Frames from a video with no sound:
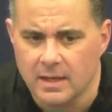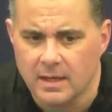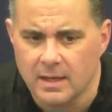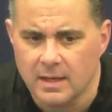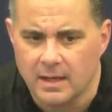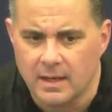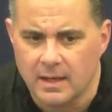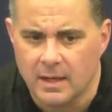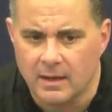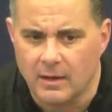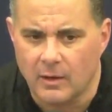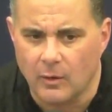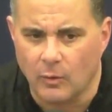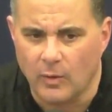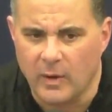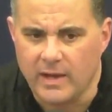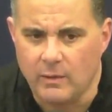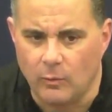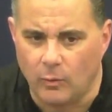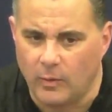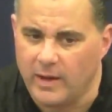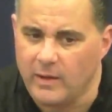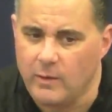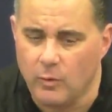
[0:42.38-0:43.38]

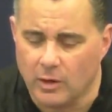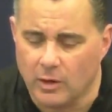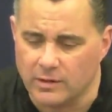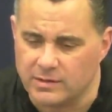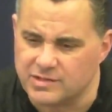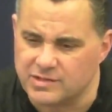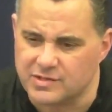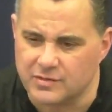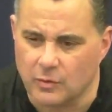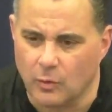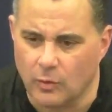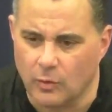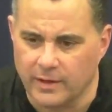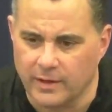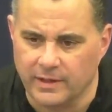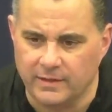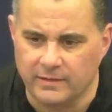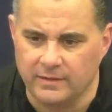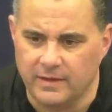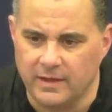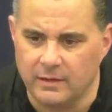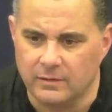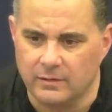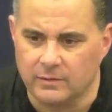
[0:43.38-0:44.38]
We weren't scoring
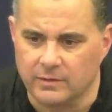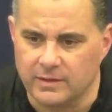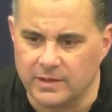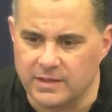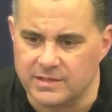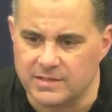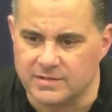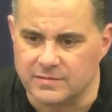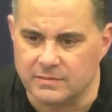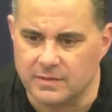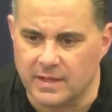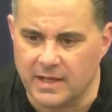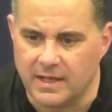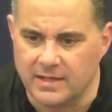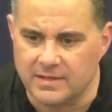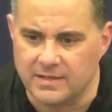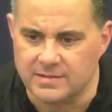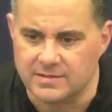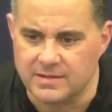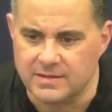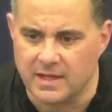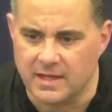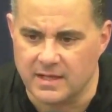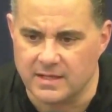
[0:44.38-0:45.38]
nearly
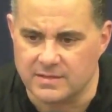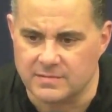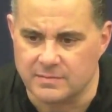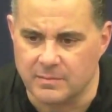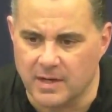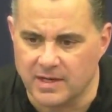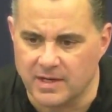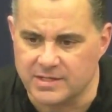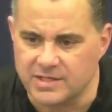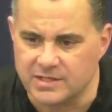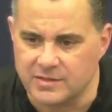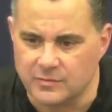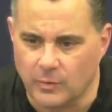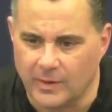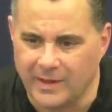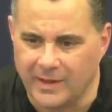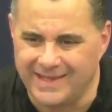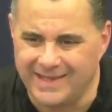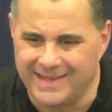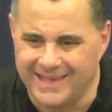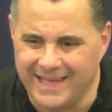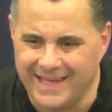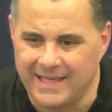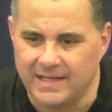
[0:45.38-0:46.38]
as much as we
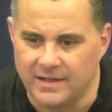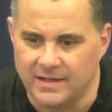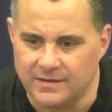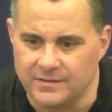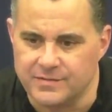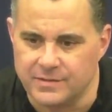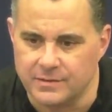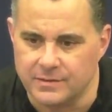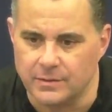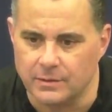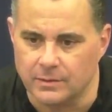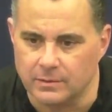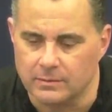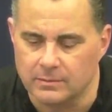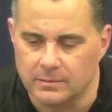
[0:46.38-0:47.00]
needed to.